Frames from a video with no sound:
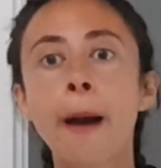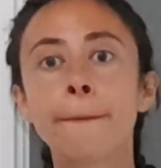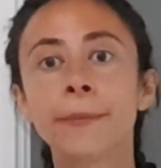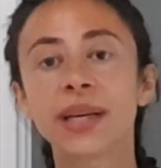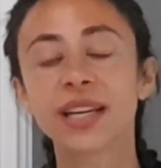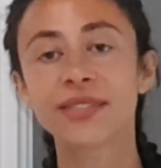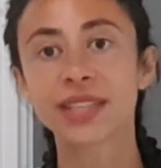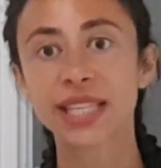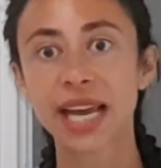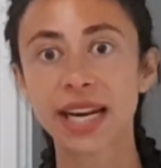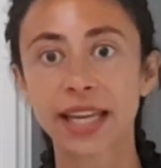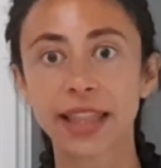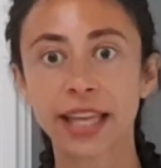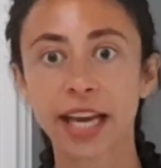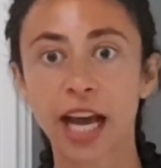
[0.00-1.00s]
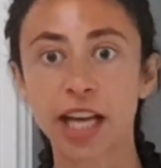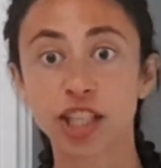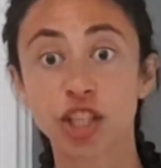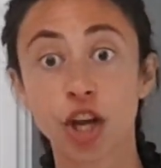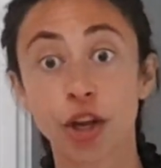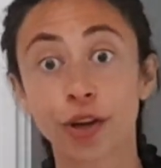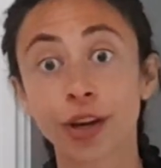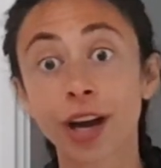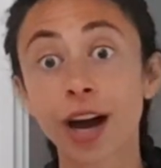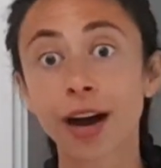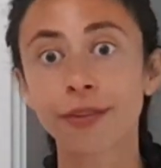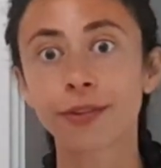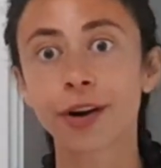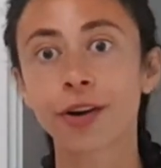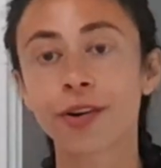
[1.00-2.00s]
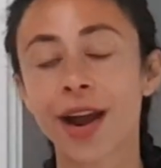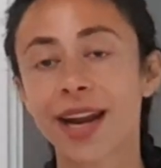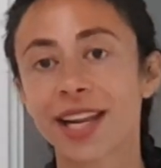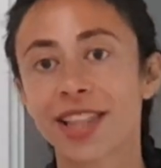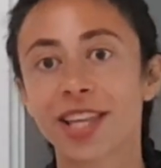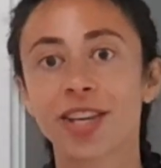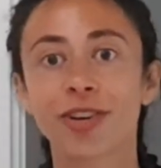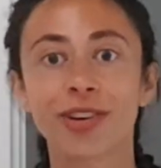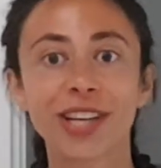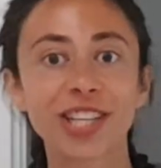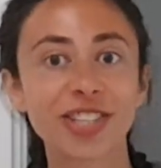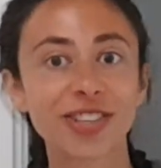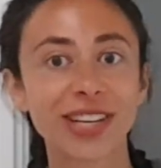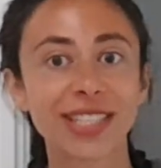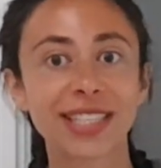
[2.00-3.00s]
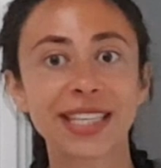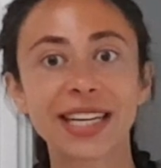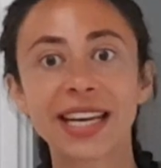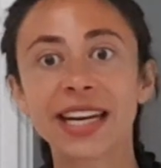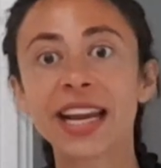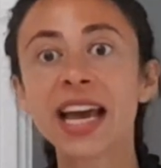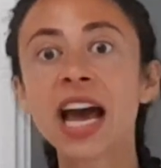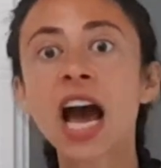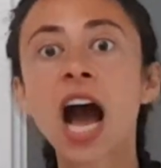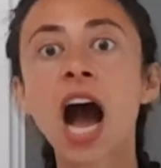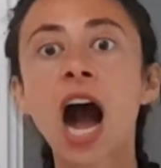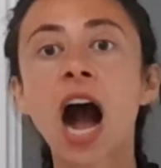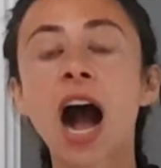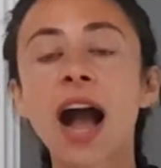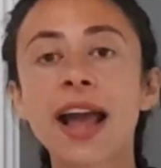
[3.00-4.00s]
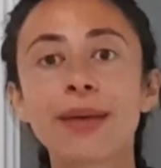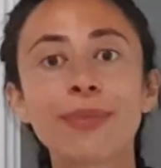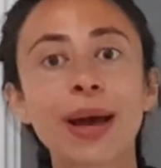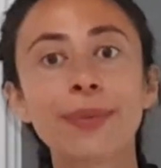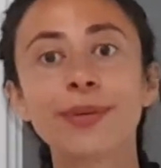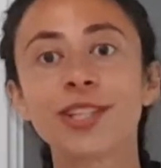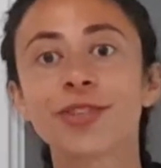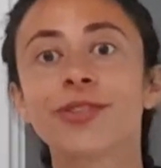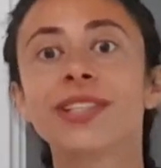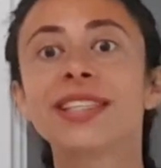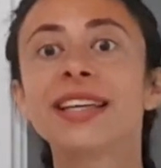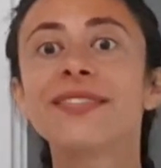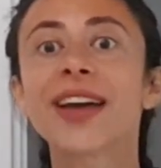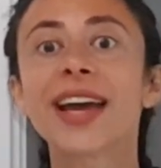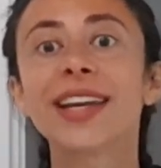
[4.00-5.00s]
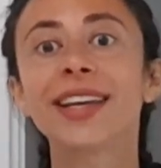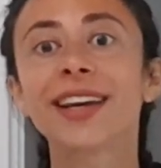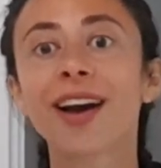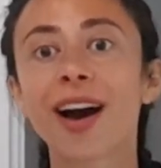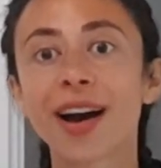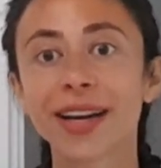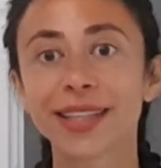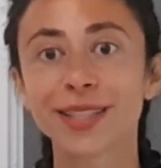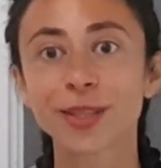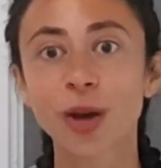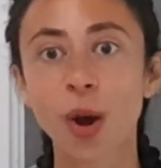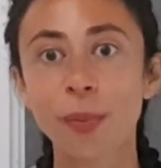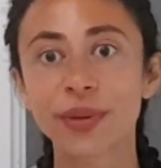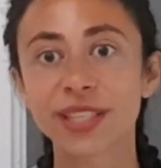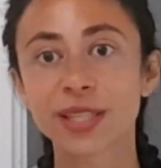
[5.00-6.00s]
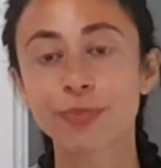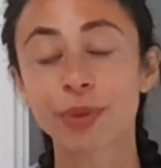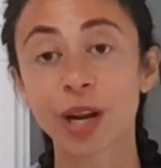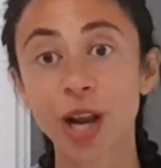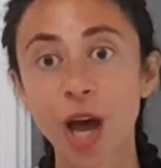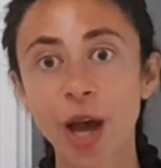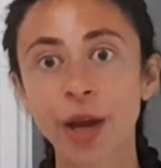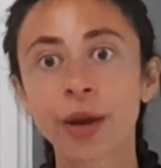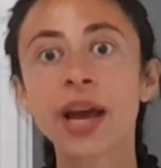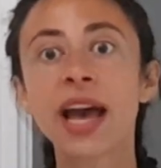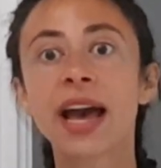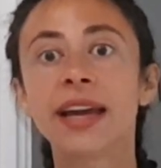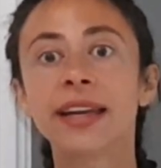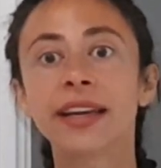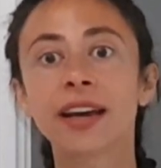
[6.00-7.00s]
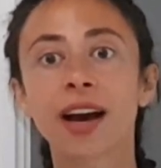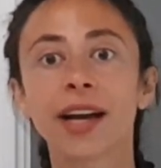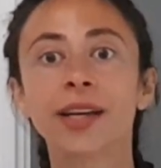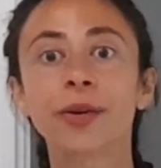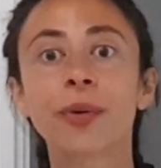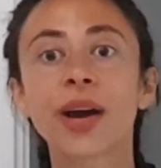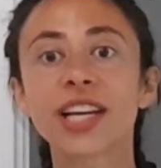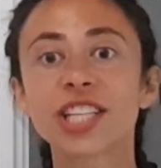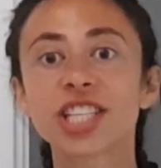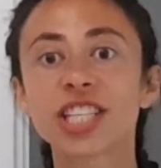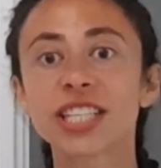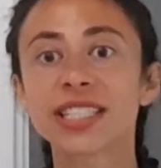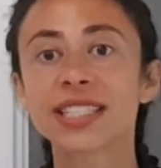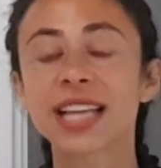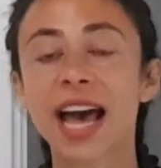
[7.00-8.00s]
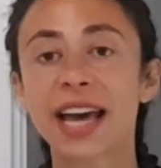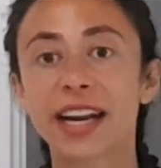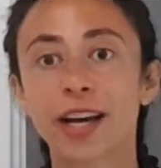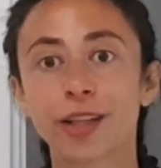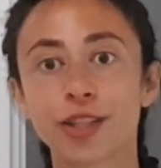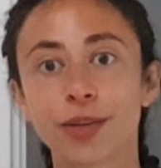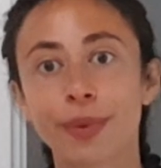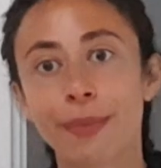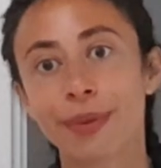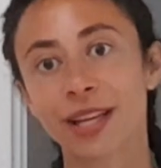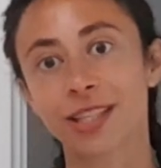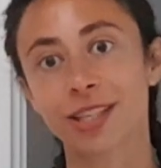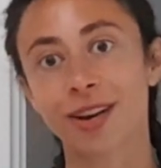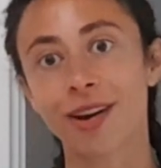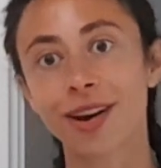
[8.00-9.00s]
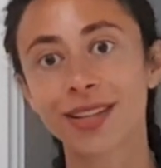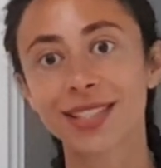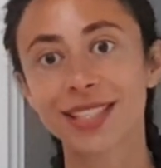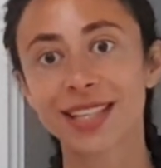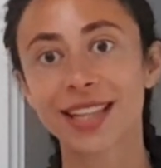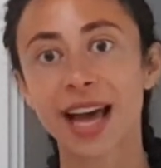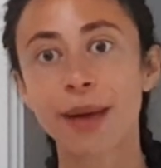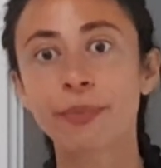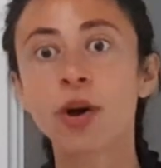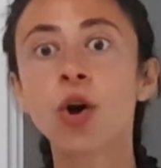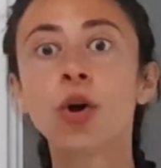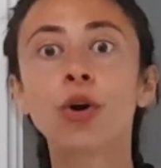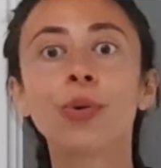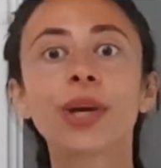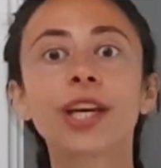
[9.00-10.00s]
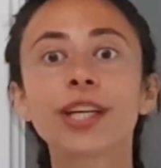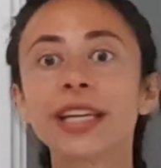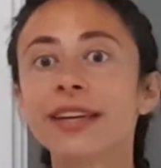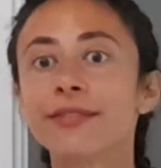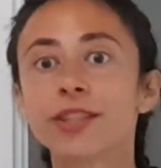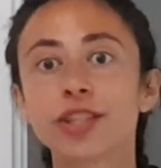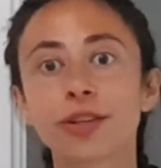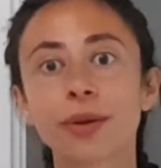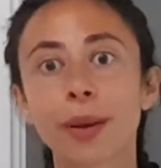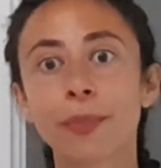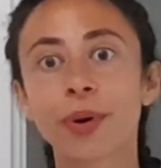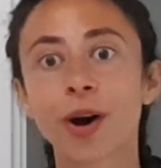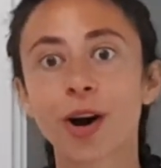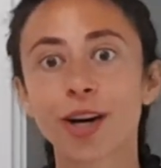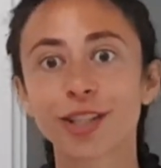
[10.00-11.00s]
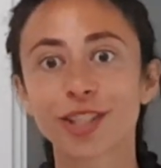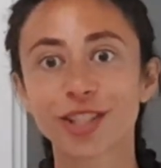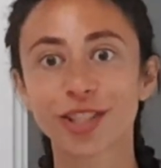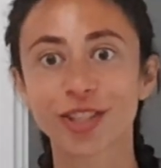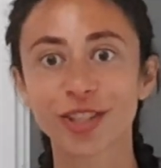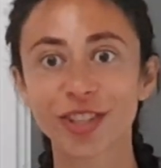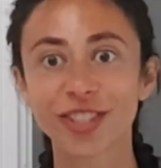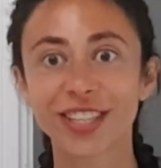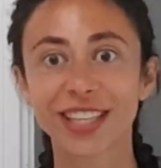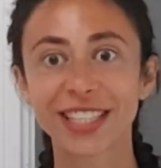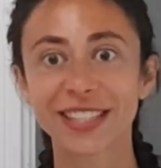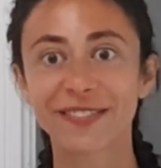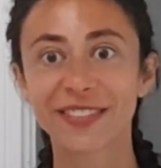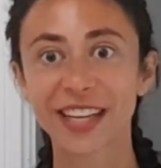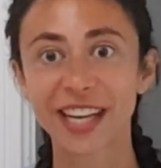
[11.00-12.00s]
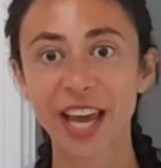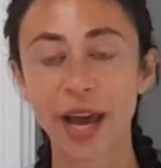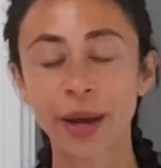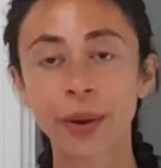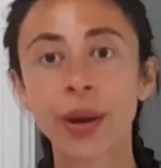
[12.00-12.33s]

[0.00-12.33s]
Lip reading: But if there's anything I don't cover or anything you're interested in, I am happy to receive any kind comments below, any kind questions, and I'll do my best to answer them. Or we could even do a part 2 to this video.